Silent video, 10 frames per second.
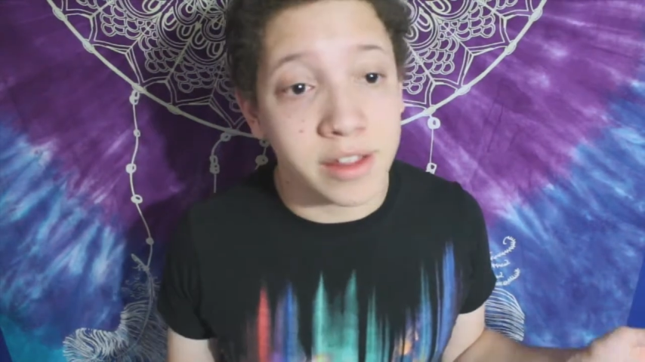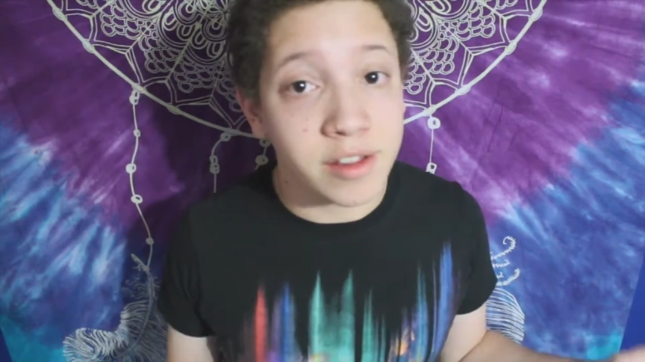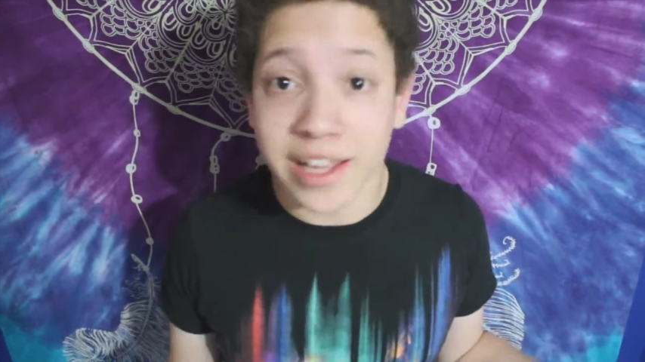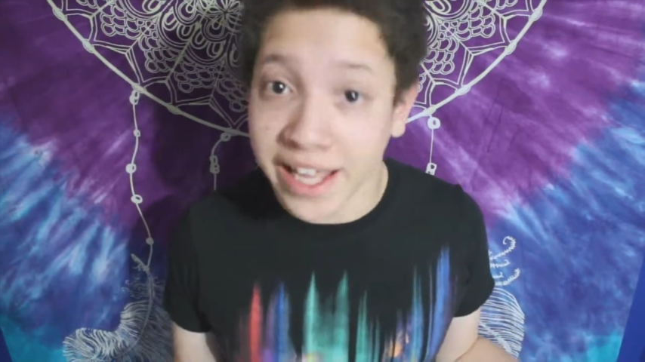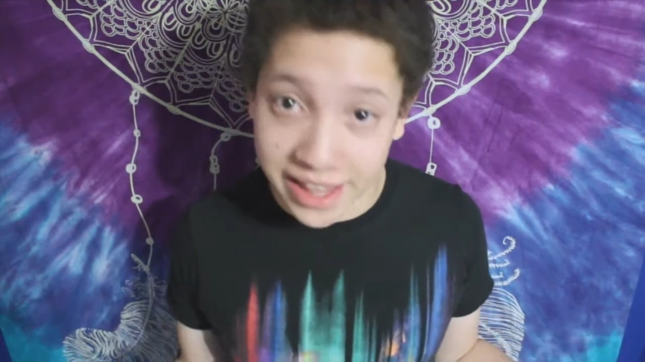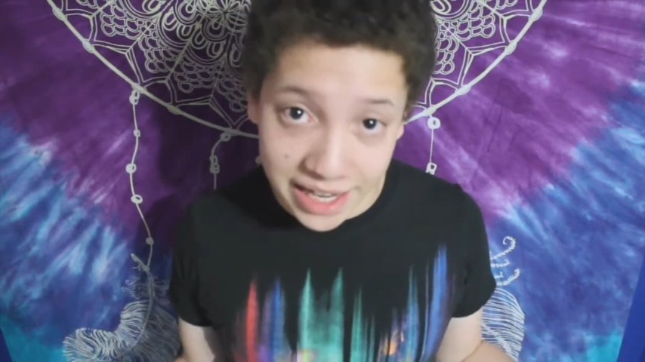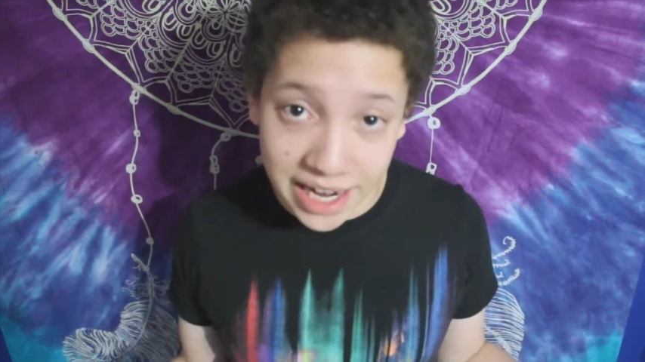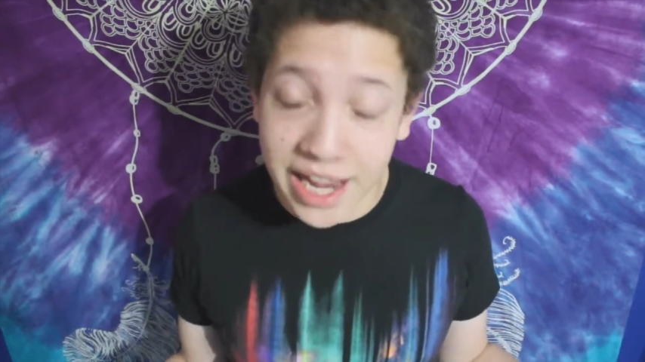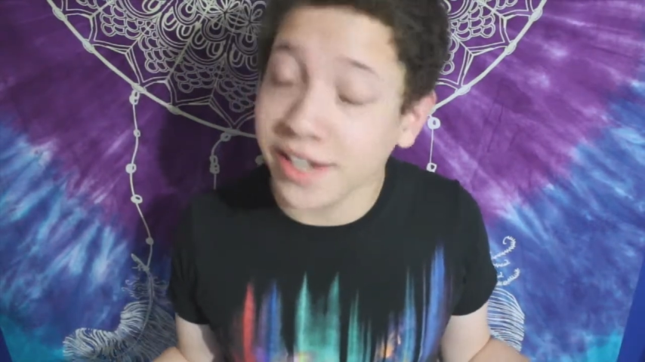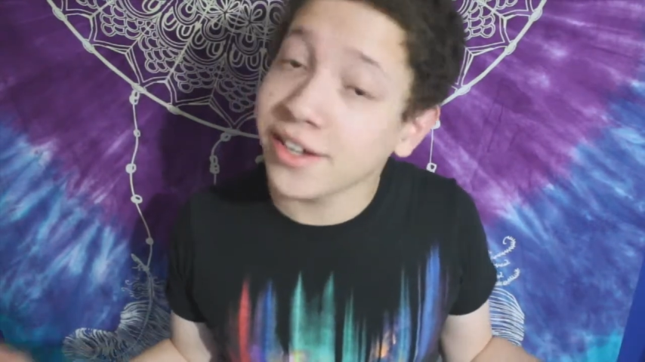So like I
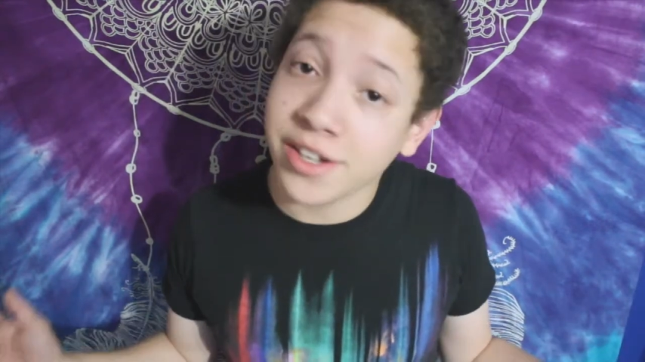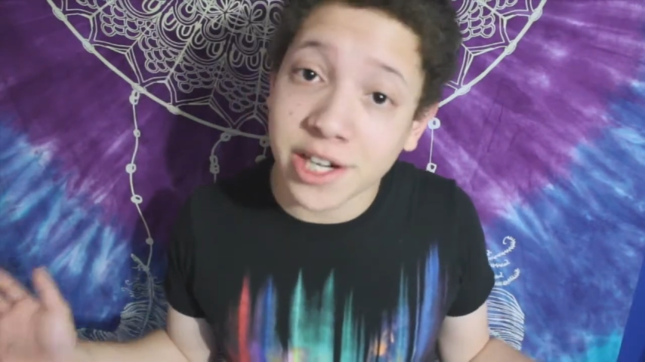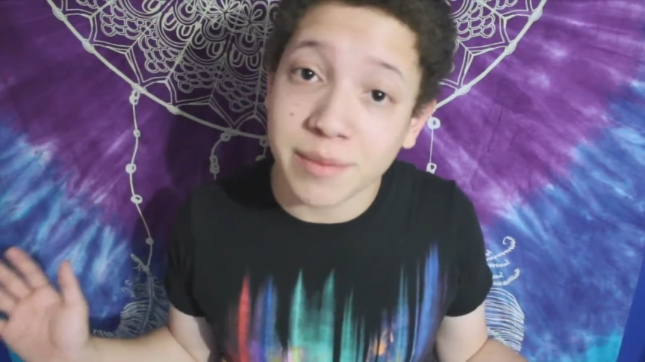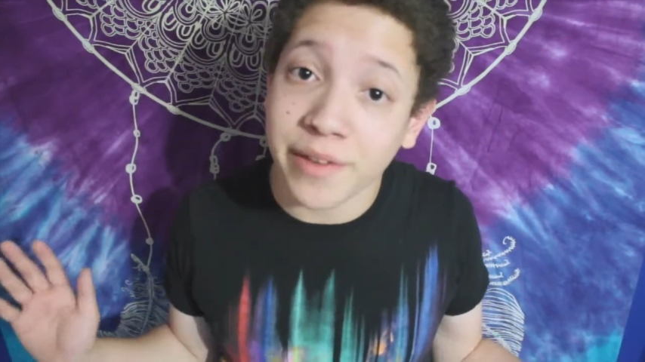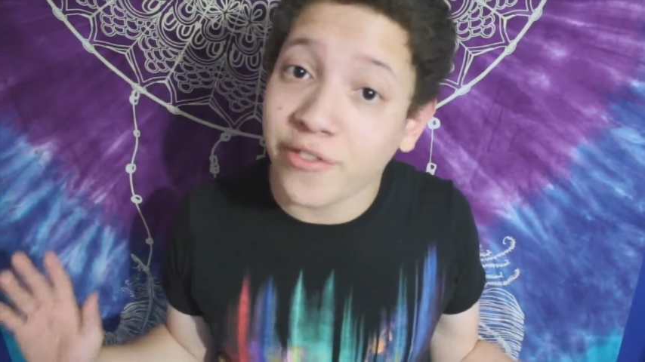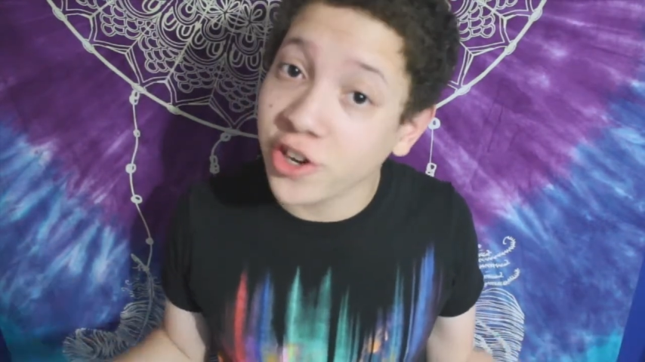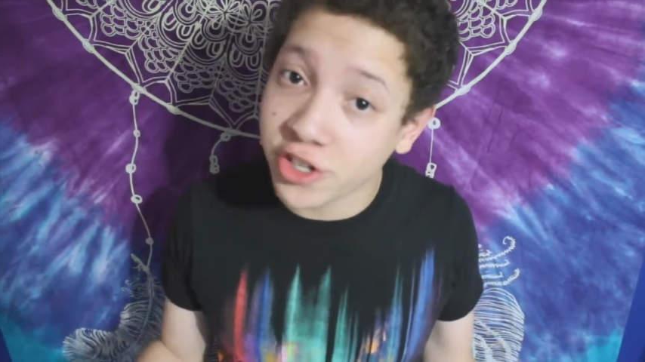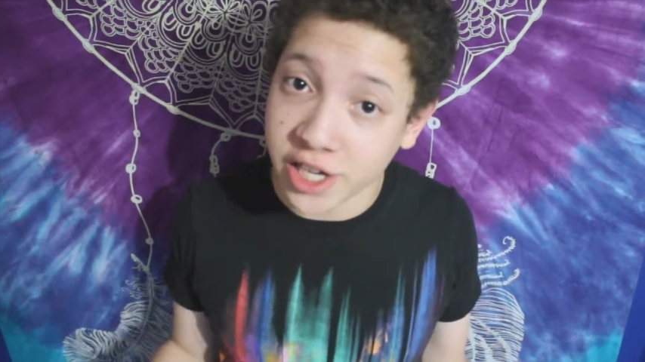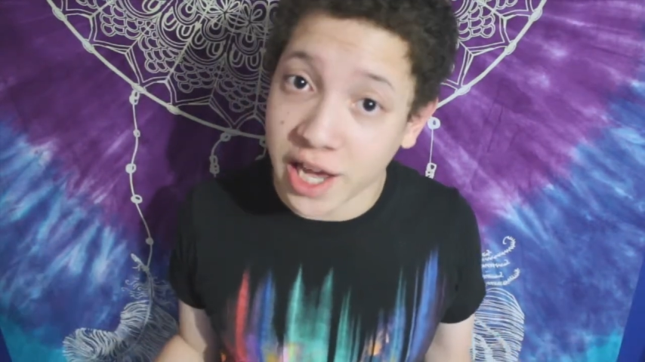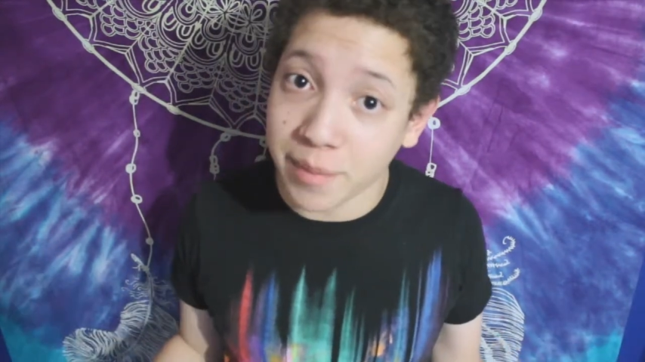said, I just started my
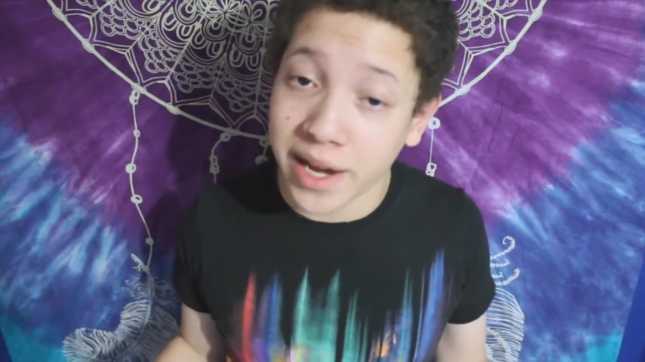first job,